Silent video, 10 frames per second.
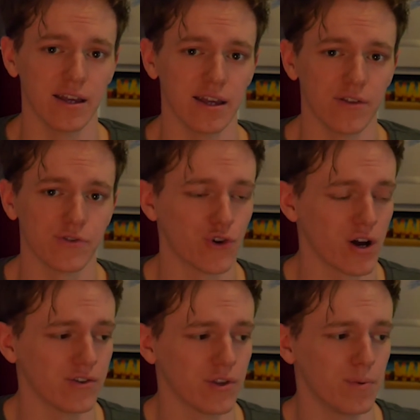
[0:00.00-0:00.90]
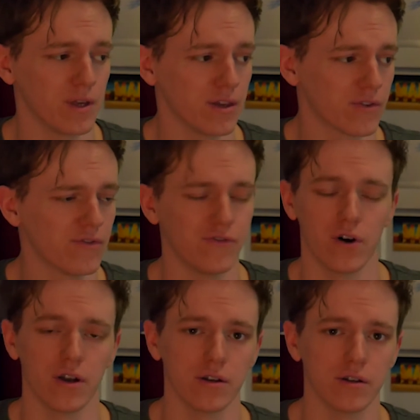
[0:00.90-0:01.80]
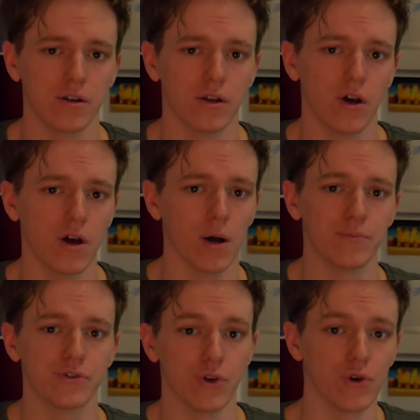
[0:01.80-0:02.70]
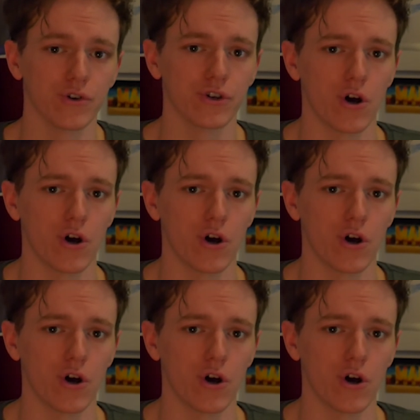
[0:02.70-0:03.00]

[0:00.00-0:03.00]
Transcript: It tries to be this fun, absurd